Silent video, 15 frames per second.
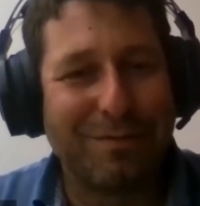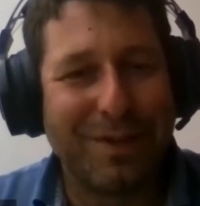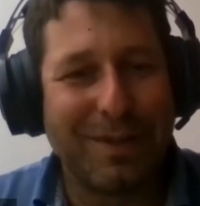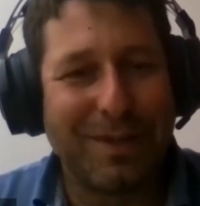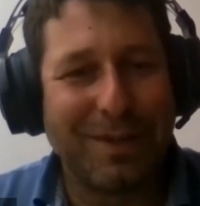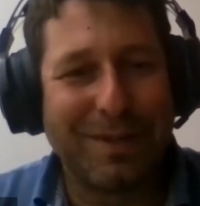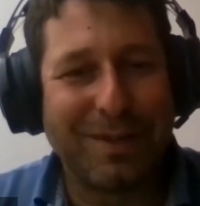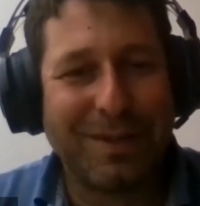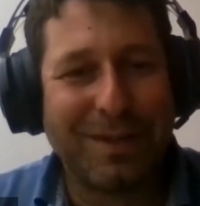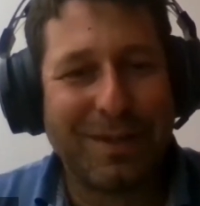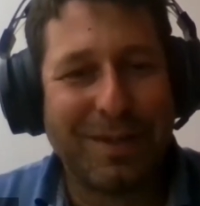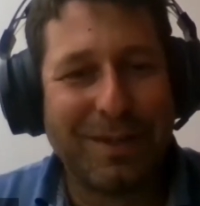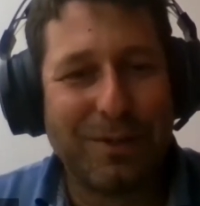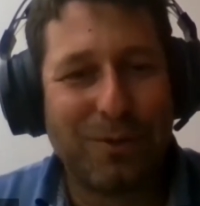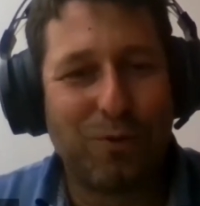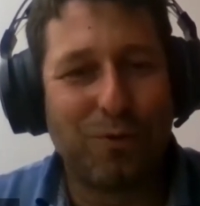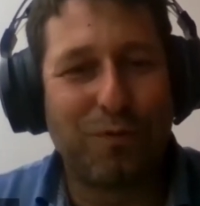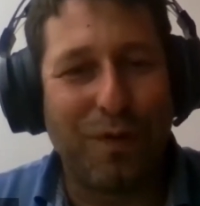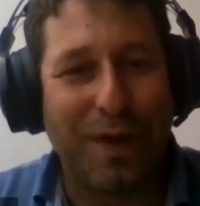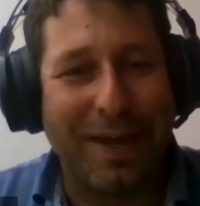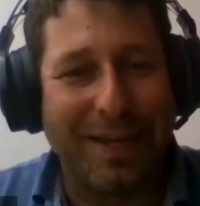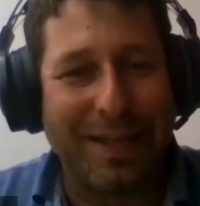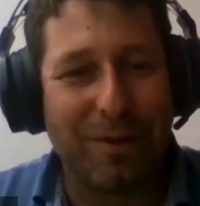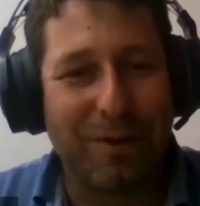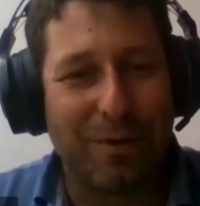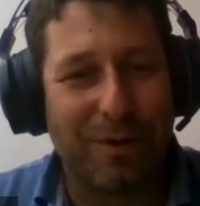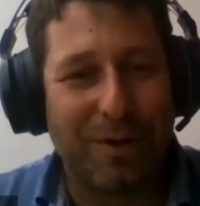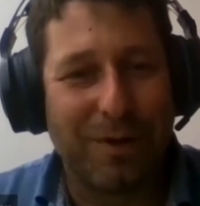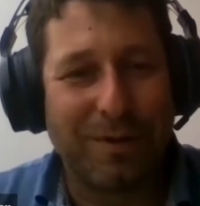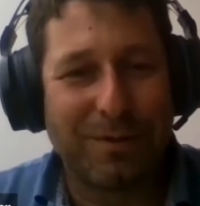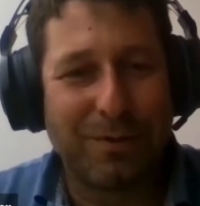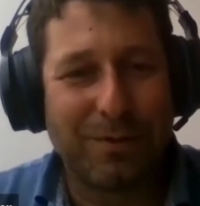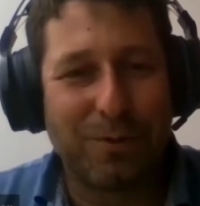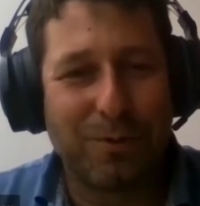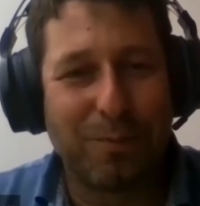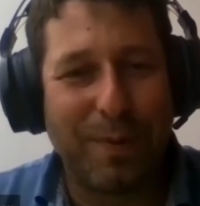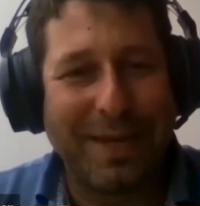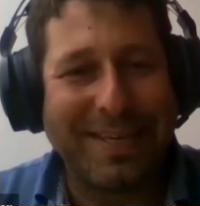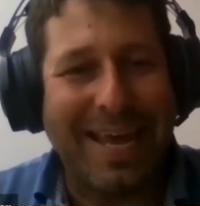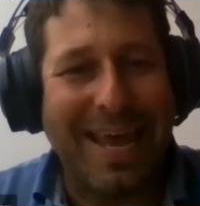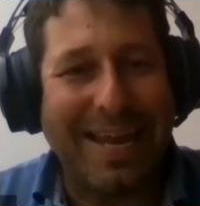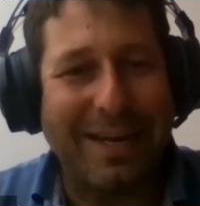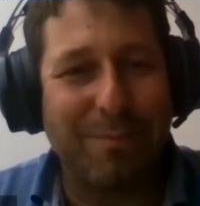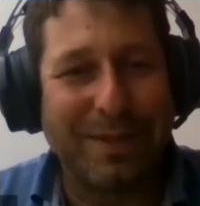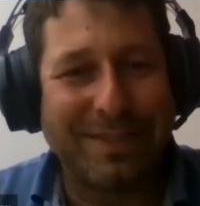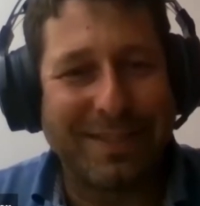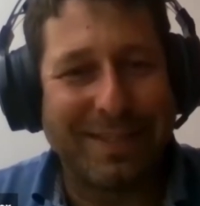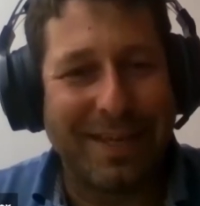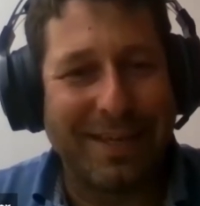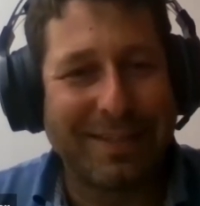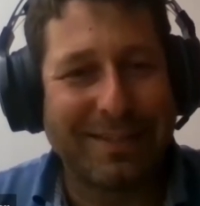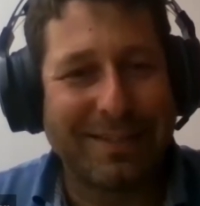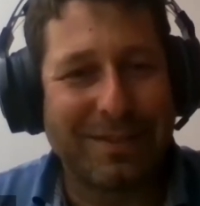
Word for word: Uh, to fail or to make any mistakes.